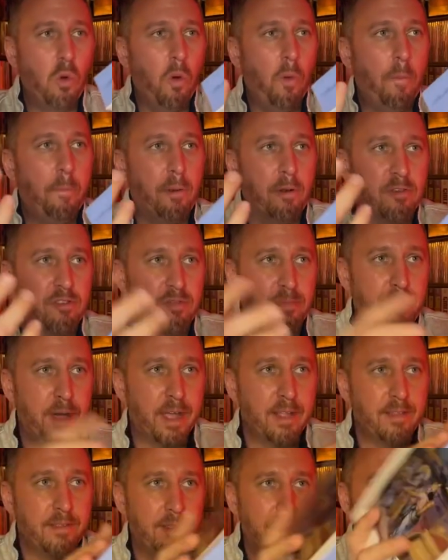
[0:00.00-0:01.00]

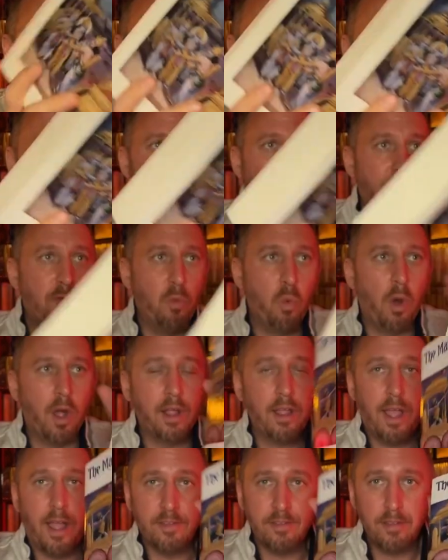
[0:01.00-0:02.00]
perspective of what
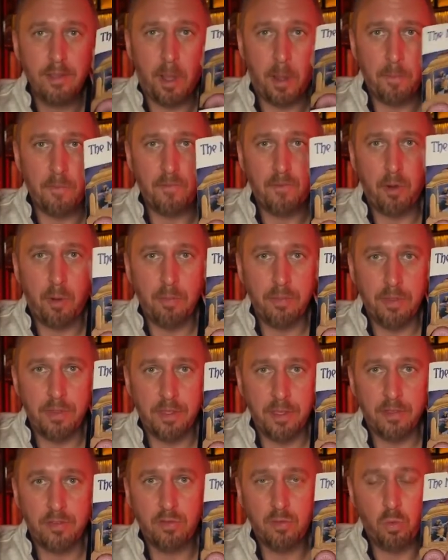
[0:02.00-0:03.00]
has come from
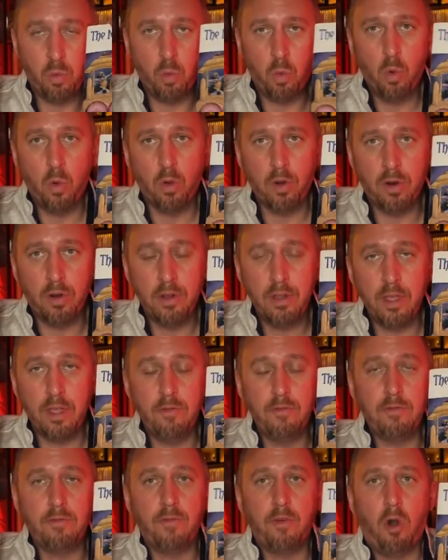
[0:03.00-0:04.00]
this war
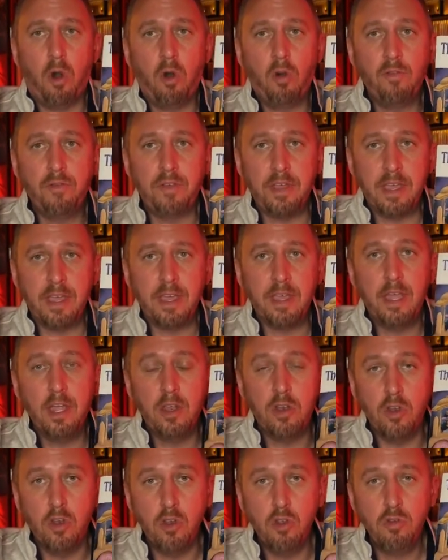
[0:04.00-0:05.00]
involving
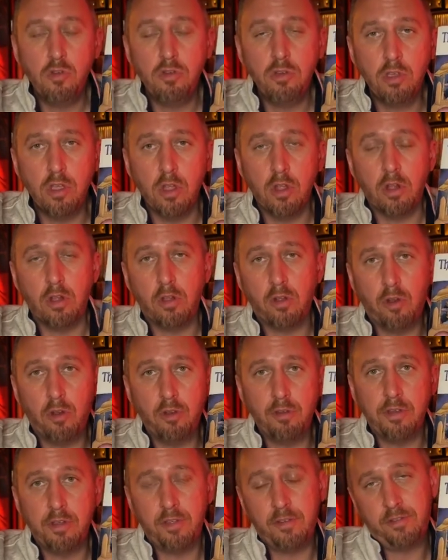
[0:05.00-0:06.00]
nuclear
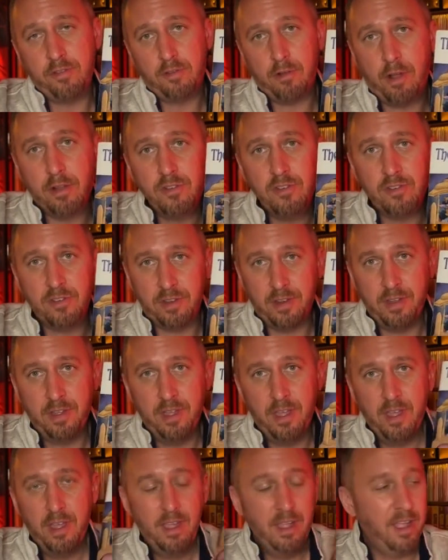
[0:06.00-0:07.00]
destruction.
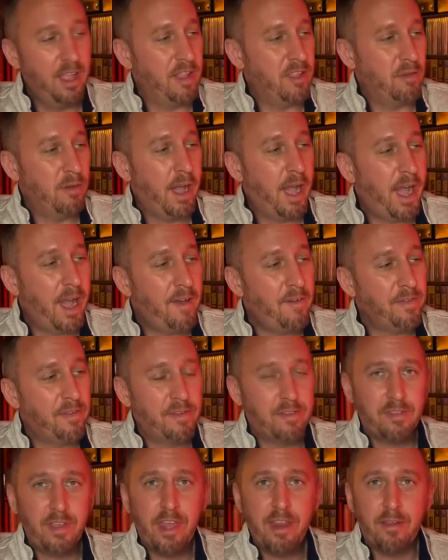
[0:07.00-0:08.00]
And you have to
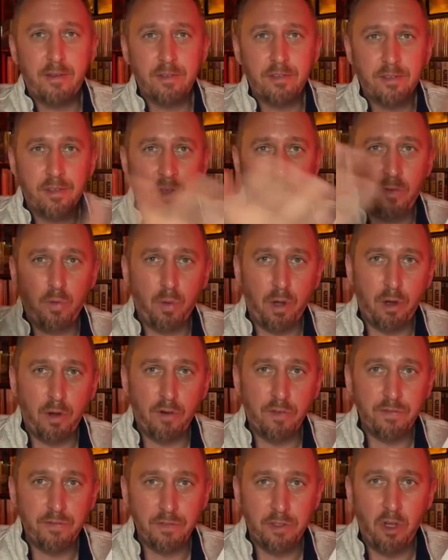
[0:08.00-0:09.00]
say to yourself, well,
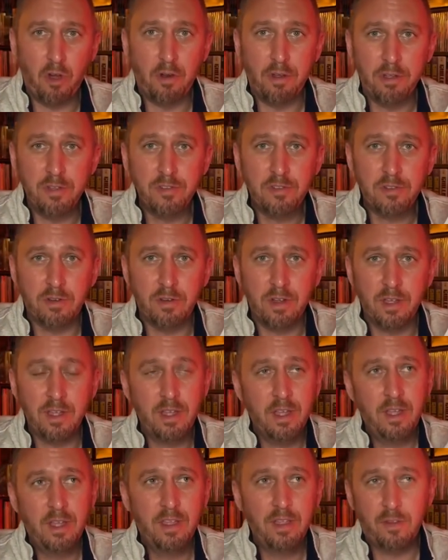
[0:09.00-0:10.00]
if known history,
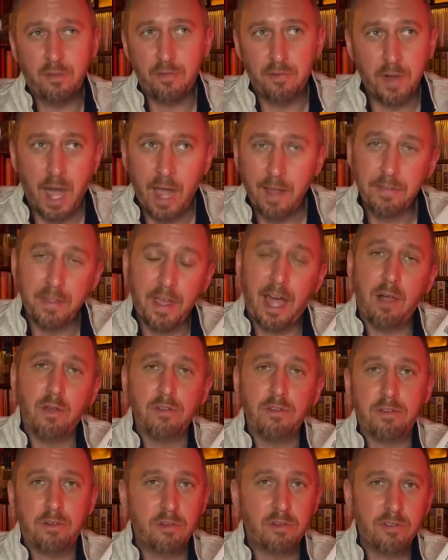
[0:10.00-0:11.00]
the
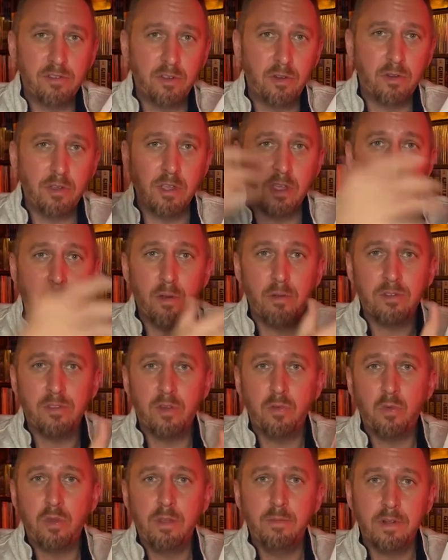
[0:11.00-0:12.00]
5,000 or so years that
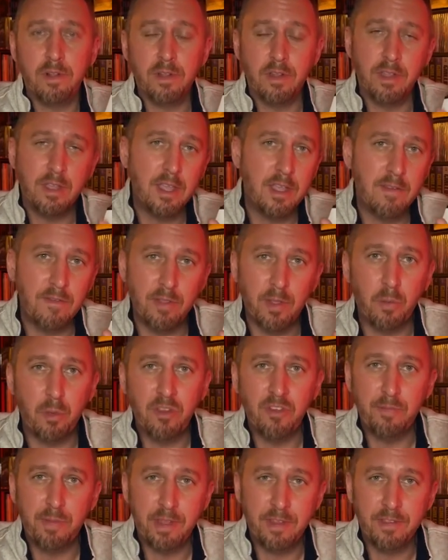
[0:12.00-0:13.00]
we believe that we've
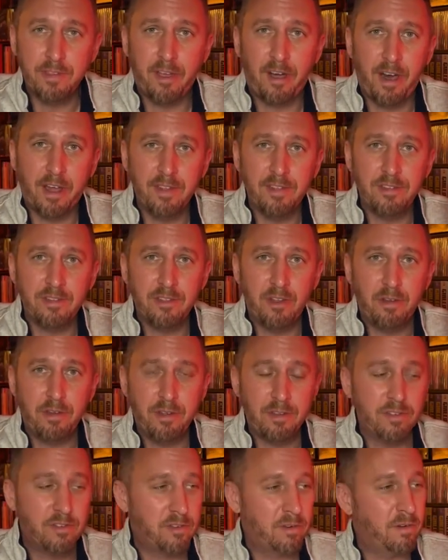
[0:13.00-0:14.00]
been taught is known
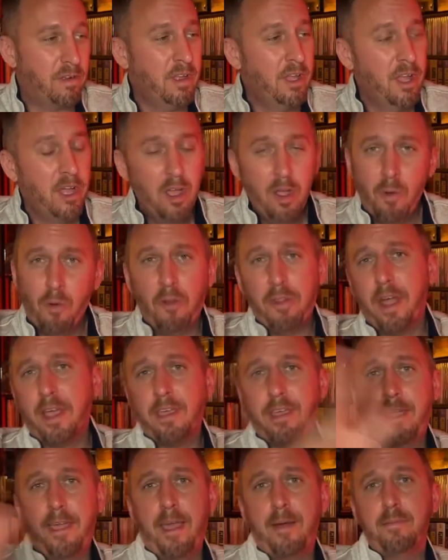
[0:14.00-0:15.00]
history, well, that
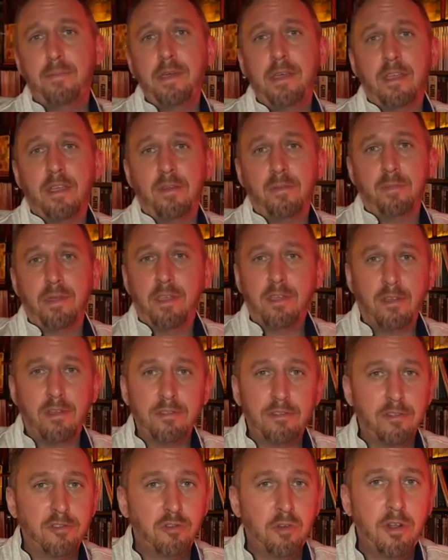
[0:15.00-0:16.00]
can't be because the
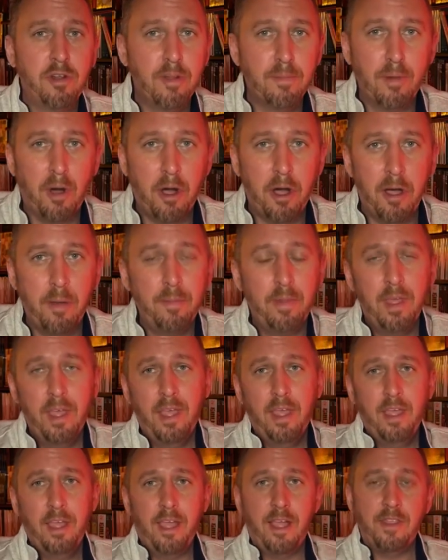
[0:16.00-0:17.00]
Trinity bomb
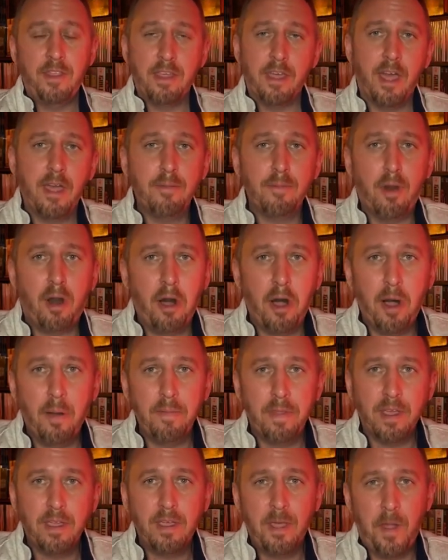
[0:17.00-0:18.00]
and the A bomb
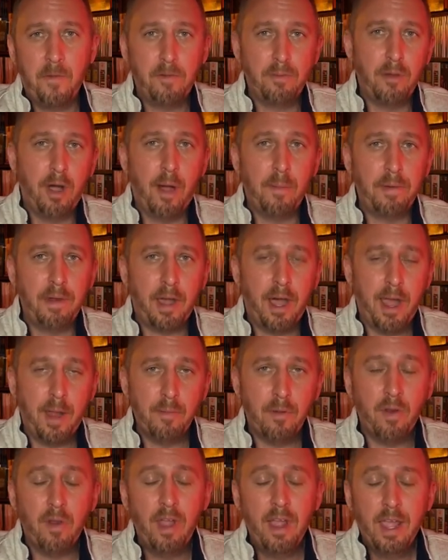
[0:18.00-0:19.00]
that came from
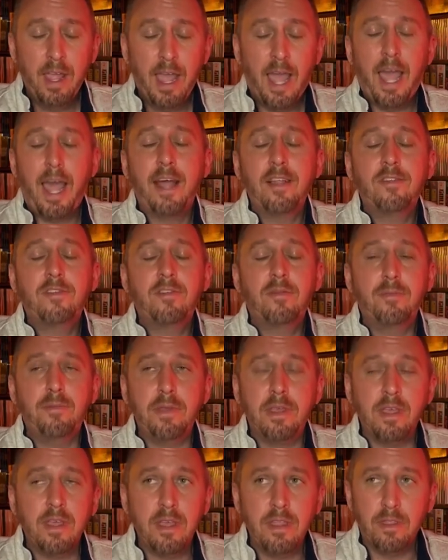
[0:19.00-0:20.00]
Oppenheimer had to
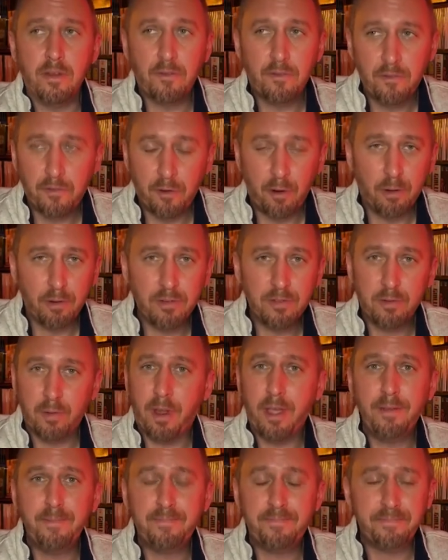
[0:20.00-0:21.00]
be the first,
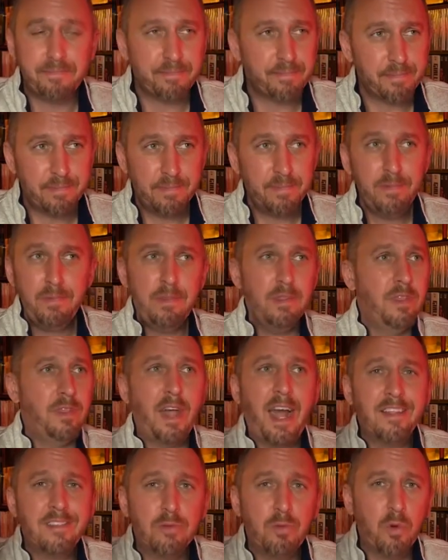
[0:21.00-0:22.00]
right?
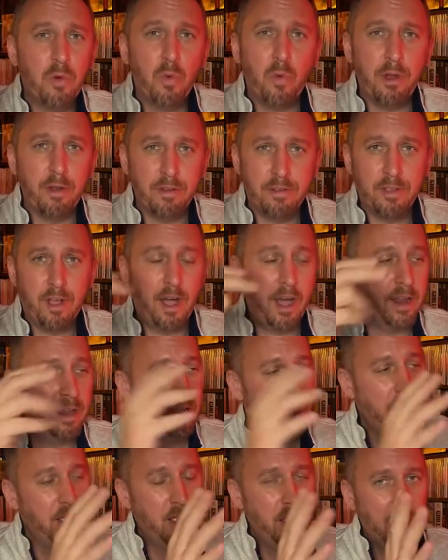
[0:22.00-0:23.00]
That's what we're taught.
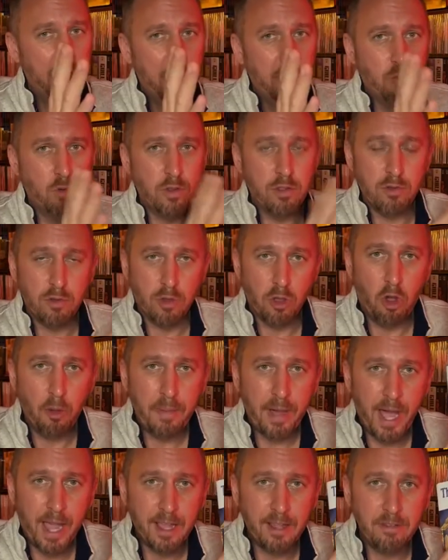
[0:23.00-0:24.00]
When you go
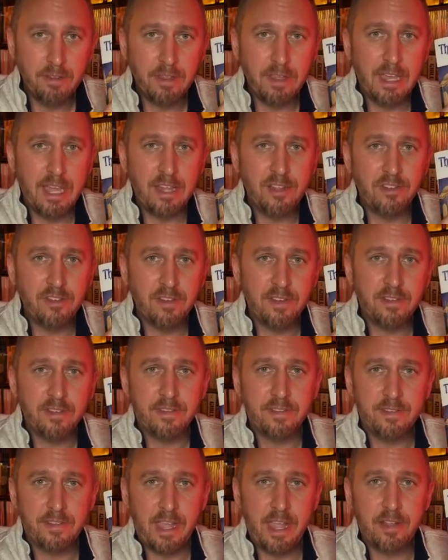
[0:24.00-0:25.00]
back in the ancient
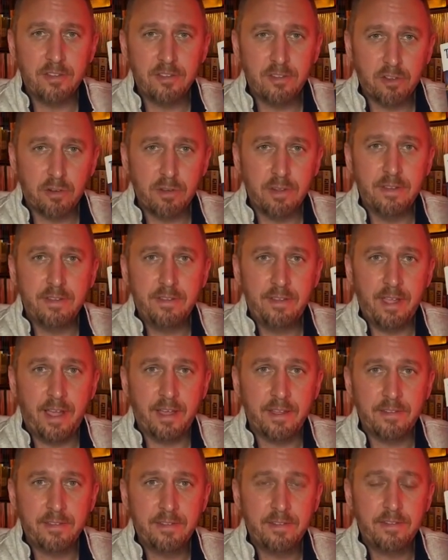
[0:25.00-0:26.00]
Sanskrit
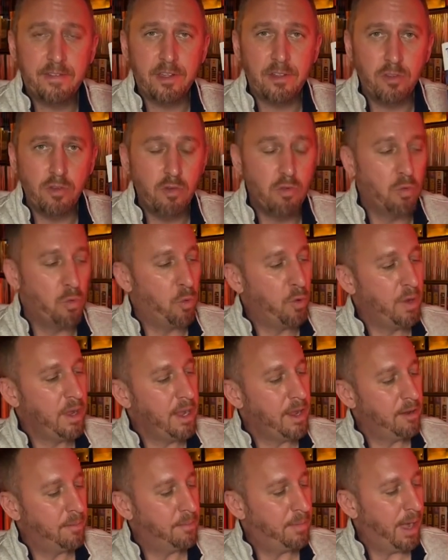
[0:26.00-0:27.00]
texts and you read
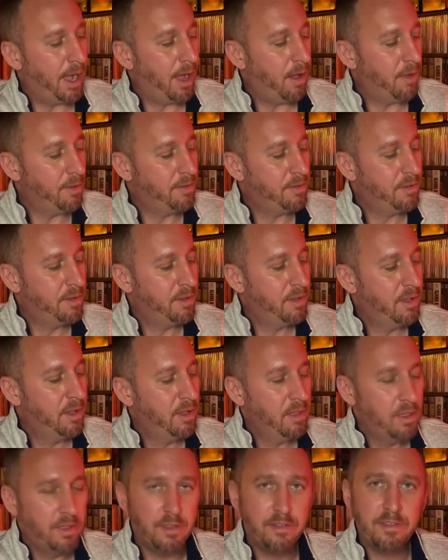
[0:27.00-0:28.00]
about
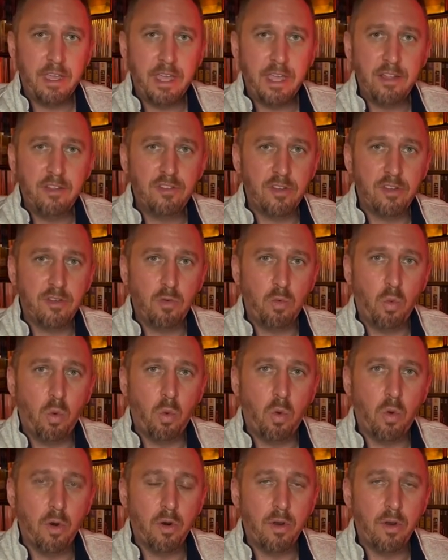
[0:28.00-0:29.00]
this ancient war,